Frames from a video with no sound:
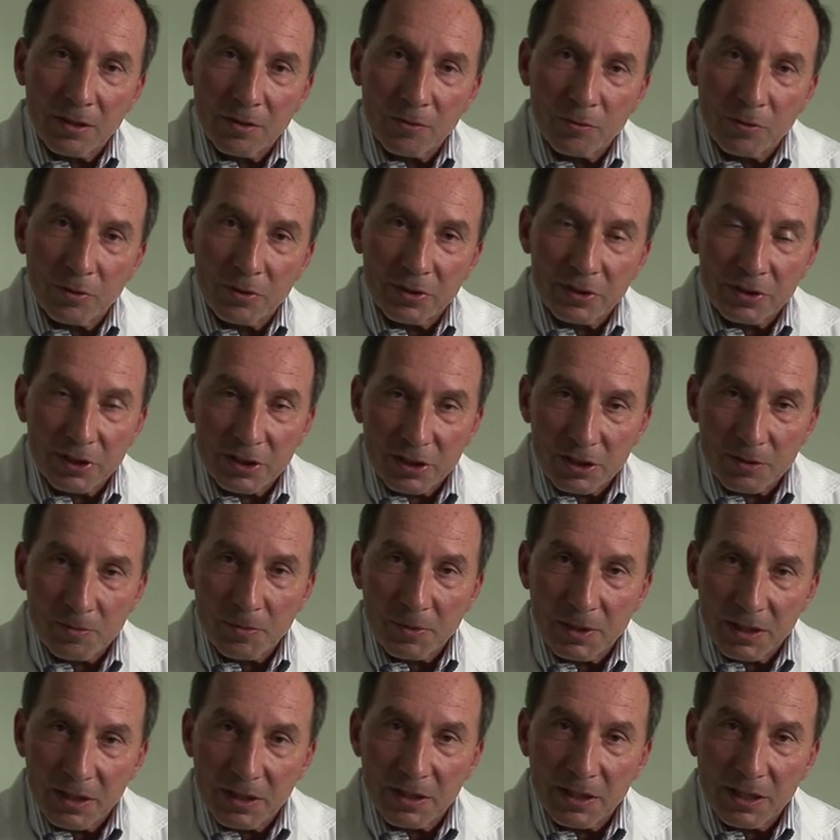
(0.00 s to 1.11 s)
will assist
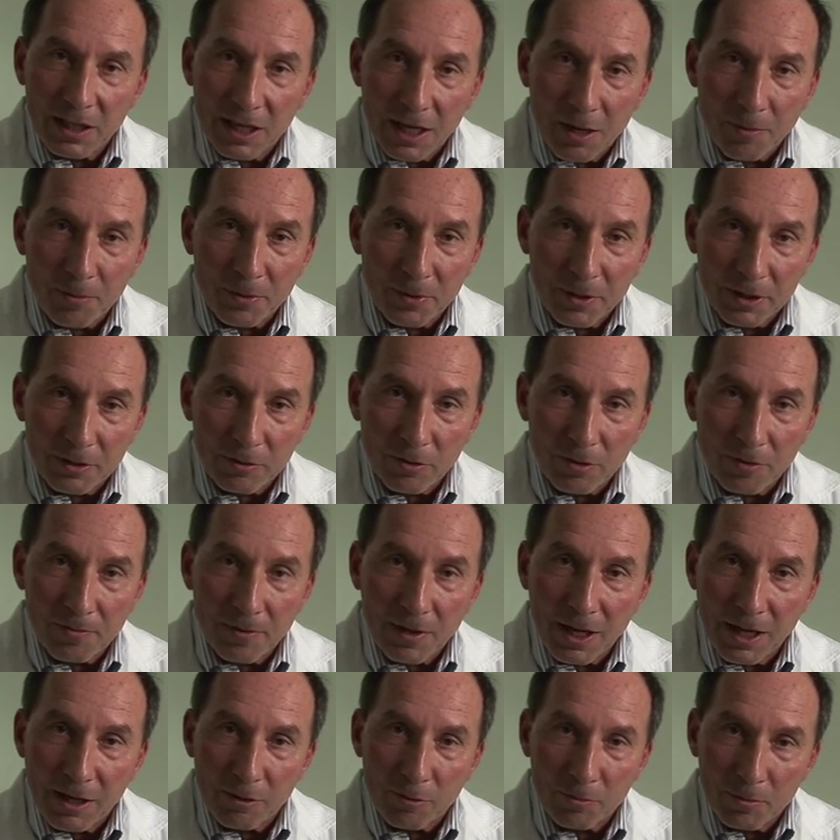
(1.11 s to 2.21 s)
me in the operating room.
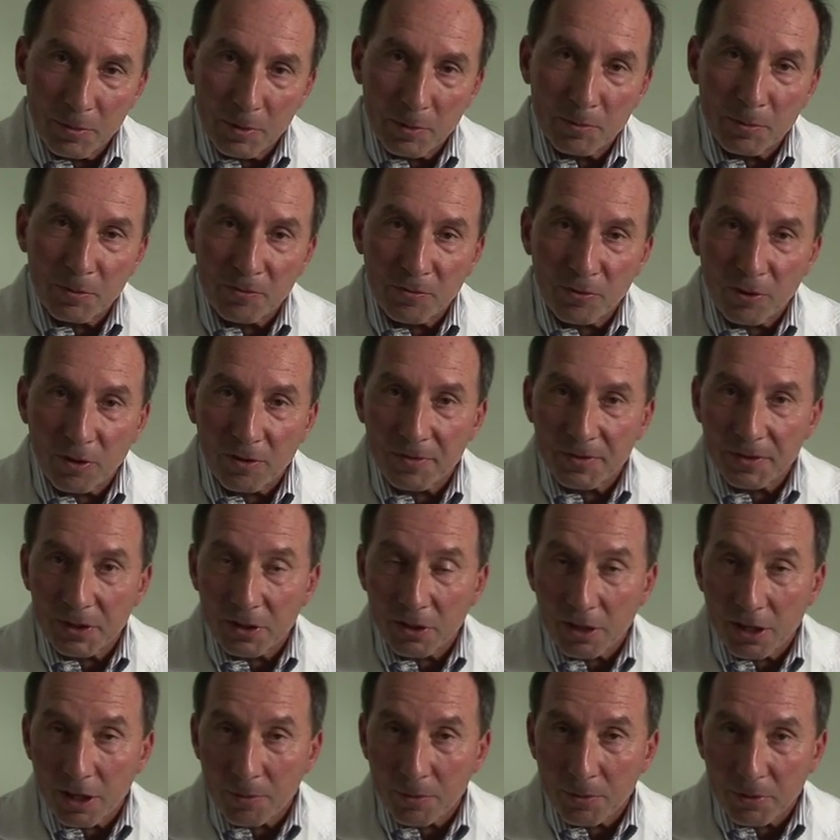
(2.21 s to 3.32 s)
I will be performing
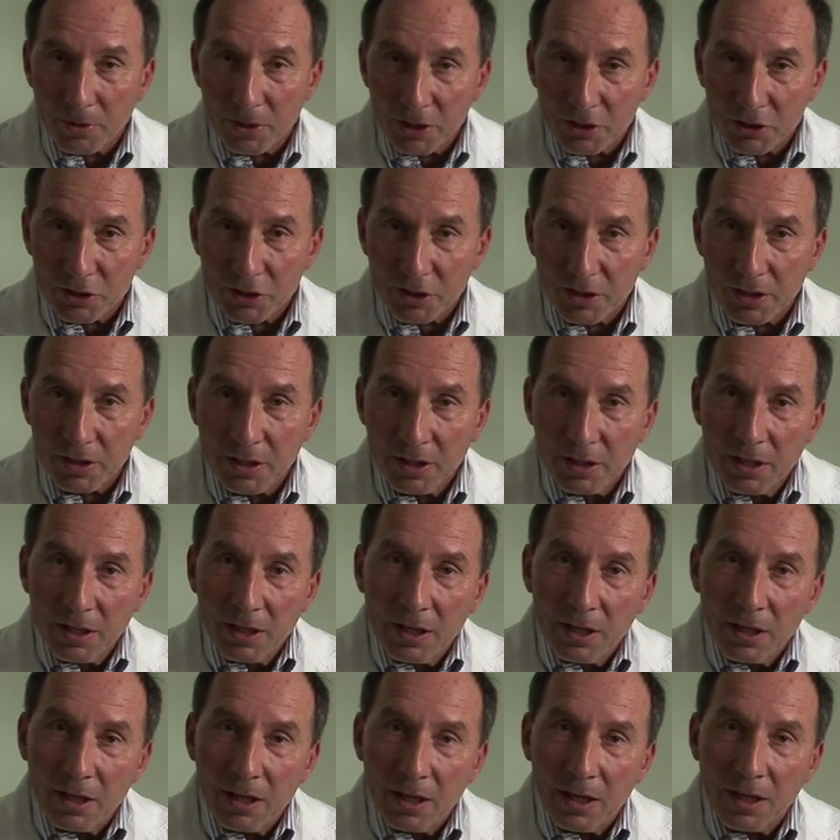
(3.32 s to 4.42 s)
your operation.
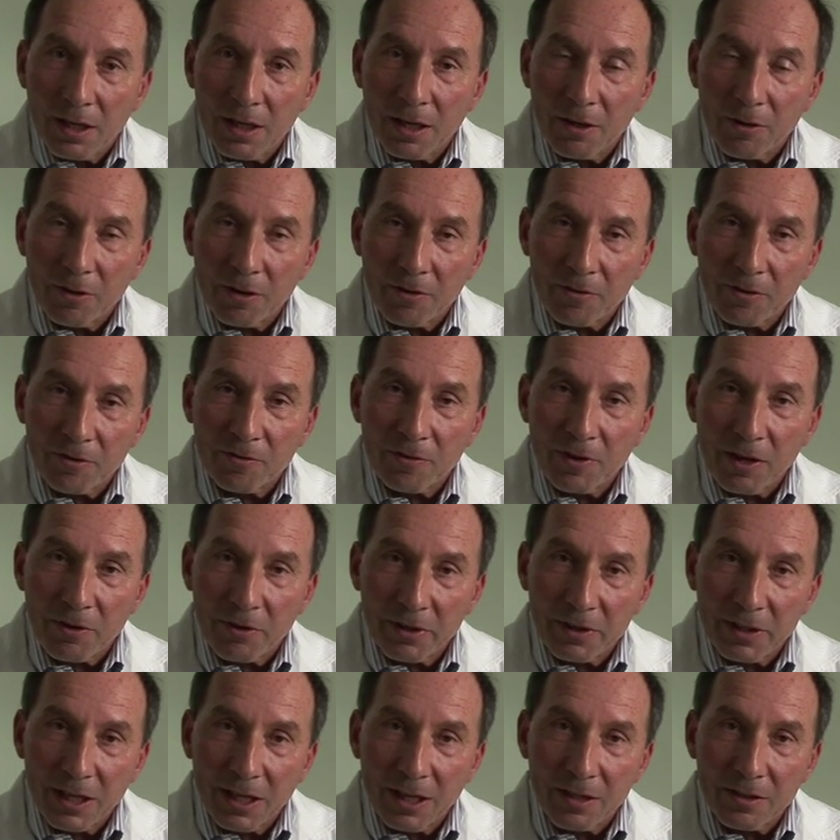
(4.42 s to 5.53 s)
However,
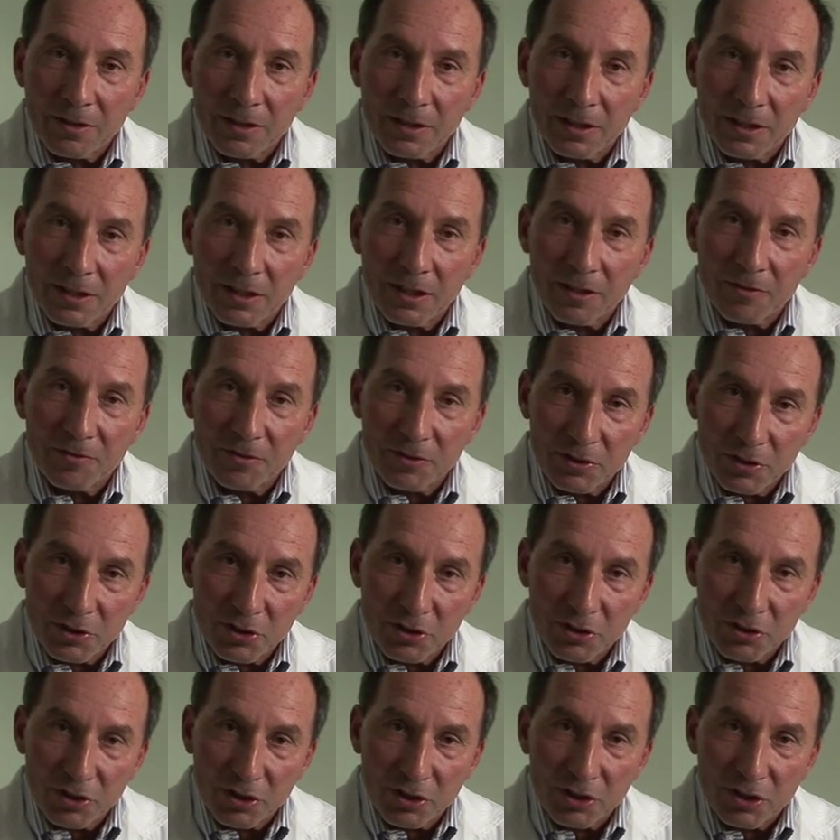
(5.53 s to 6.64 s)
following that, the
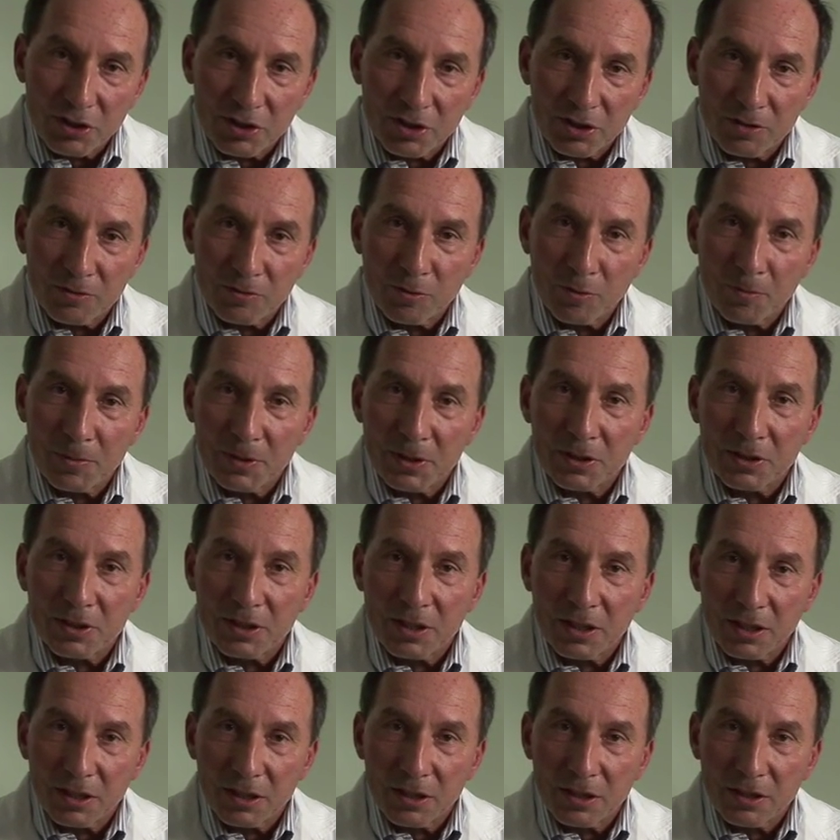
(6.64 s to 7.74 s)
physician's assistant will be
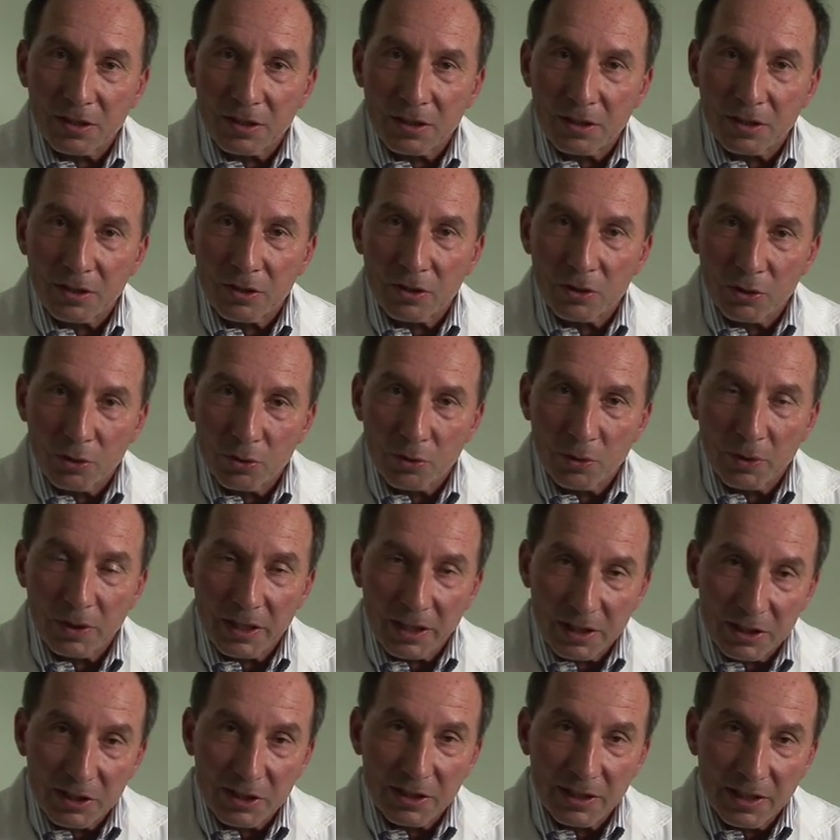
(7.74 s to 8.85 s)
seeing you
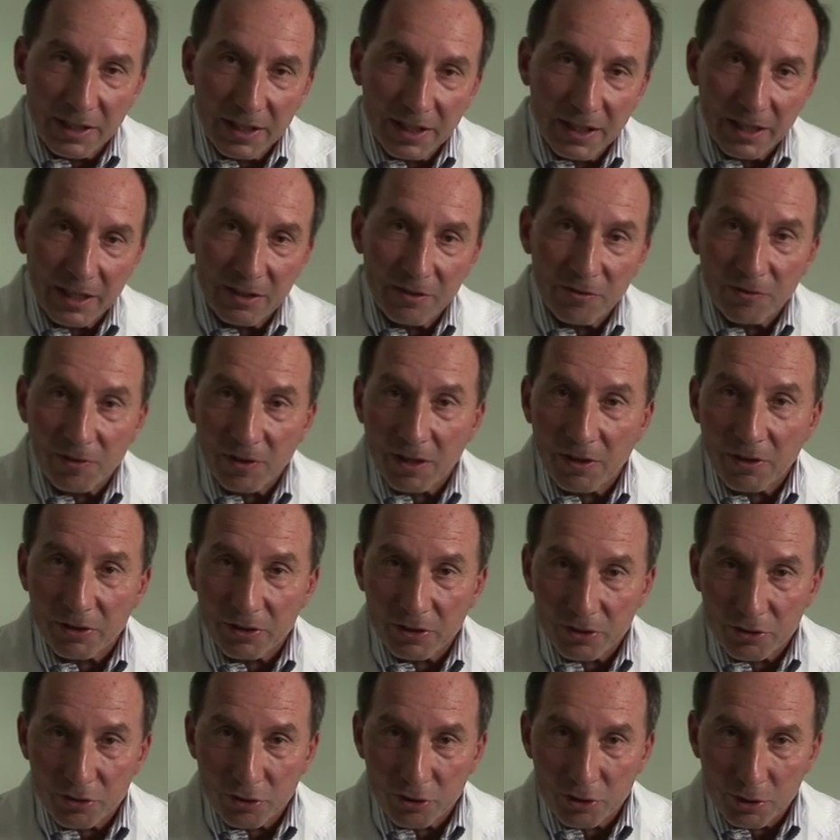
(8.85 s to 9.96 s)
each day following
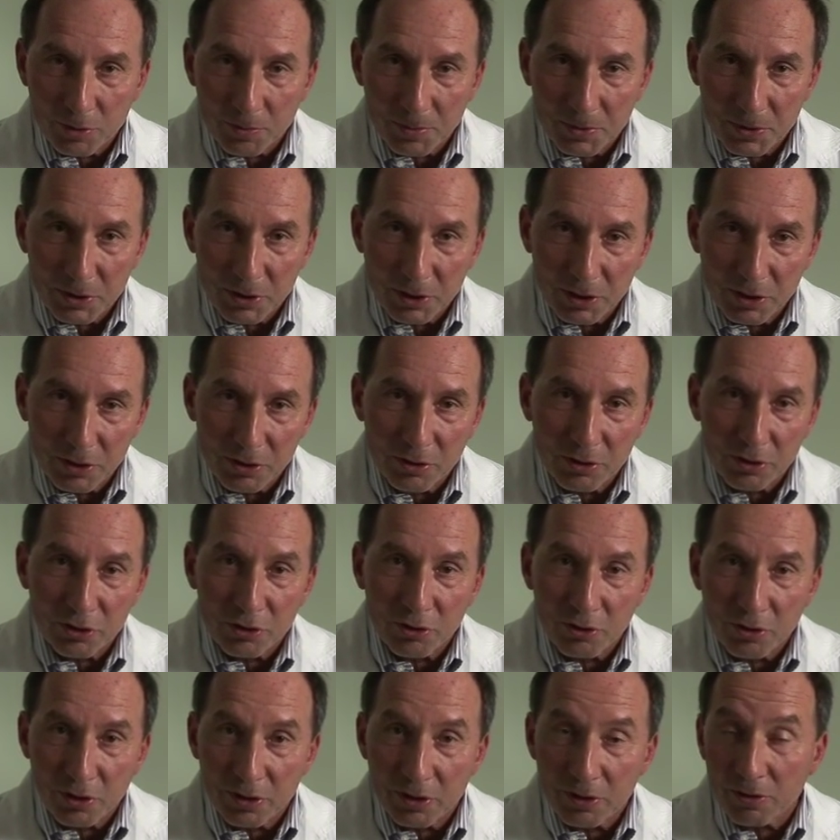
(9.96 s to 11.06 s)
your surgical procedure,
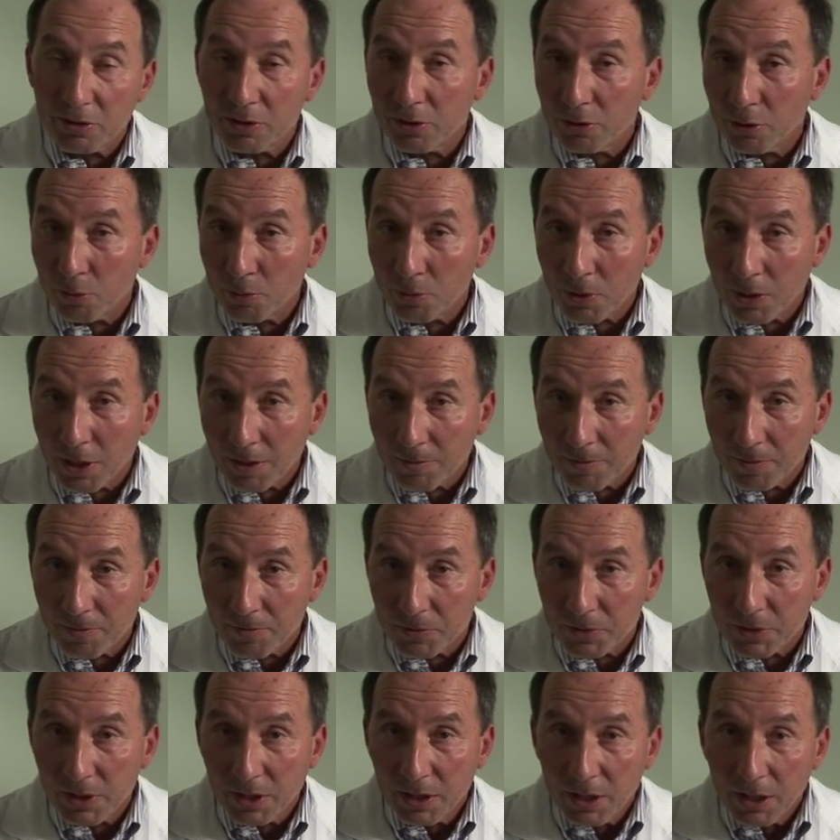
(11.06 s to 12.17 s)
ensuring there are no
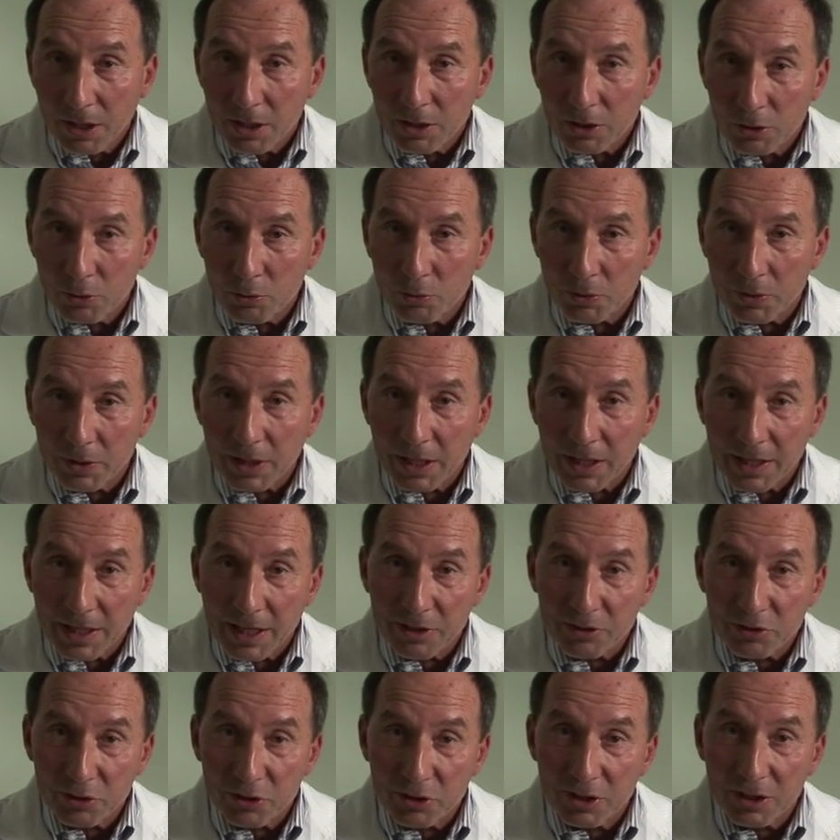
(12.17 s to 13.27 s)
problems. You will not
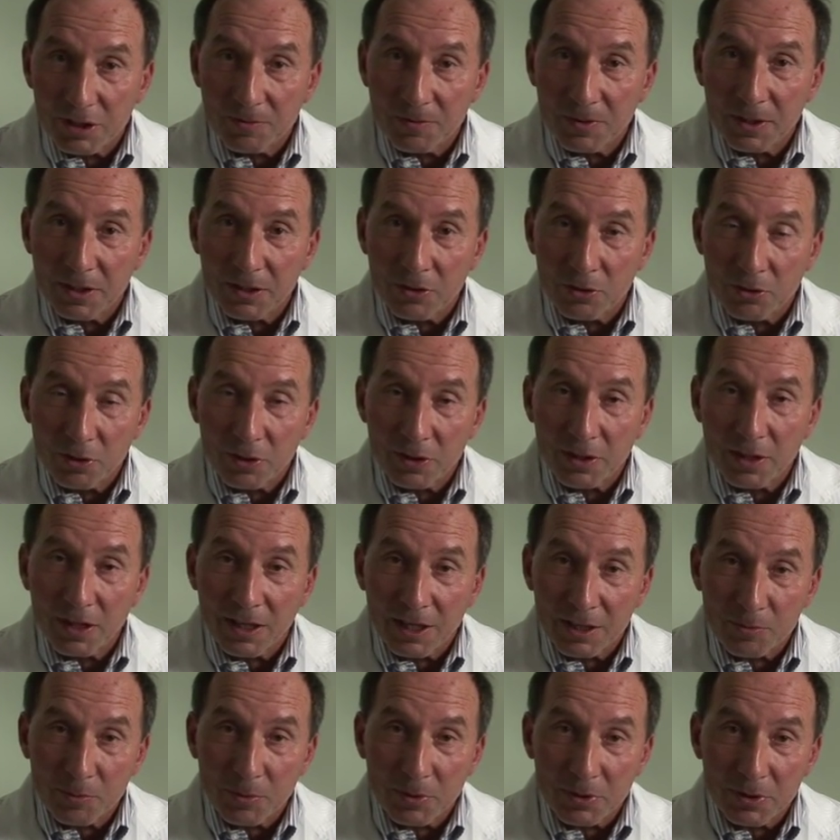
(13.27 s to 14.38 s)
actually see me during the
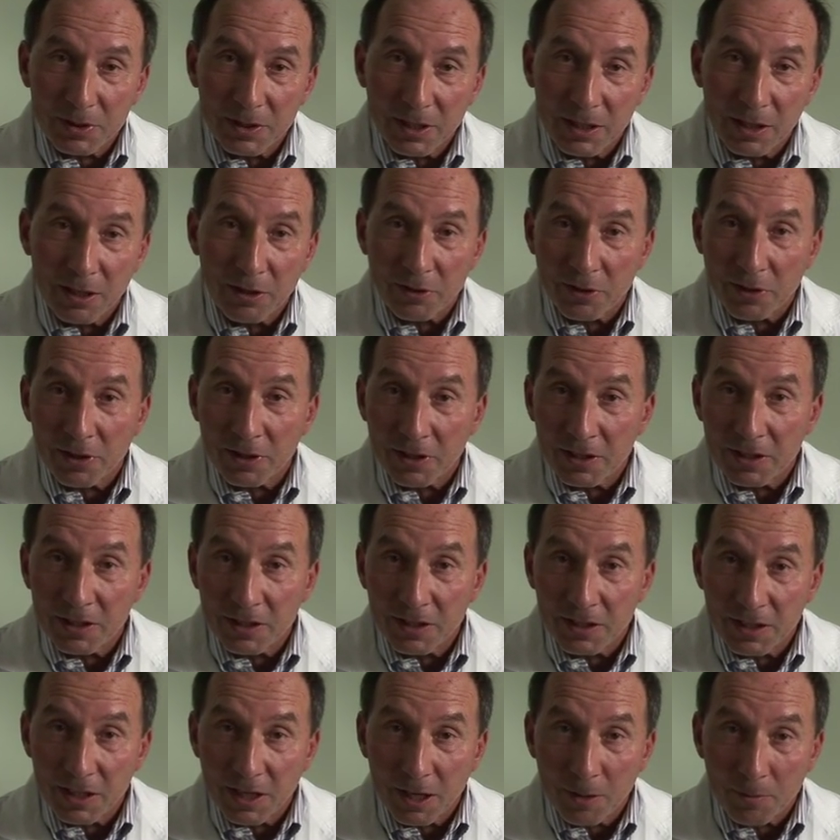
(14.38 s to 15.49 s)
hospital stay other than
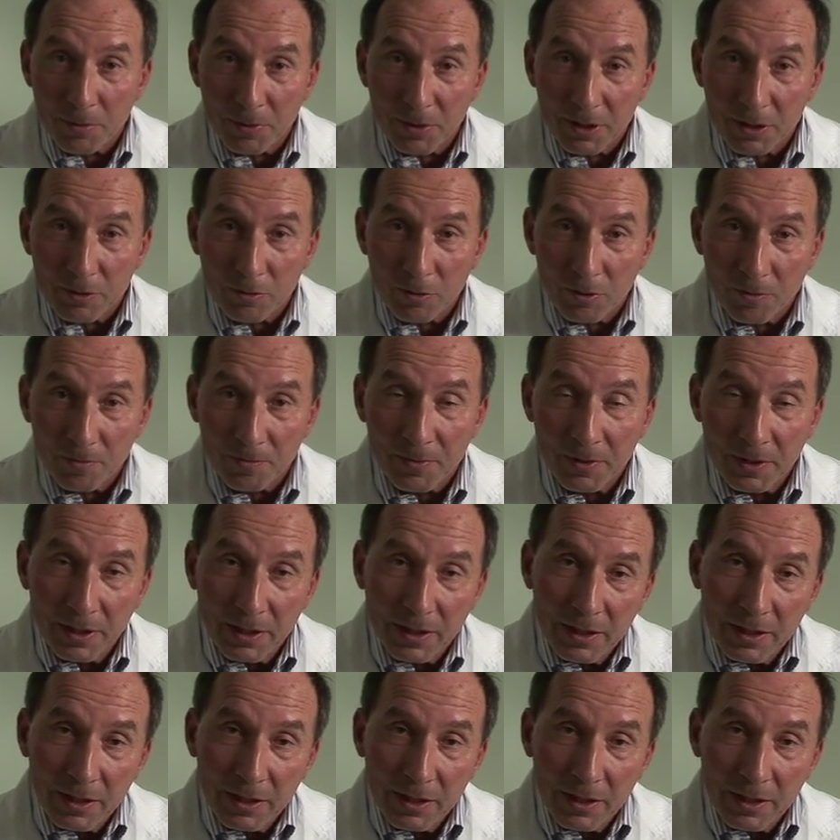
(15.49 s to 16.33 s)
in the operating room.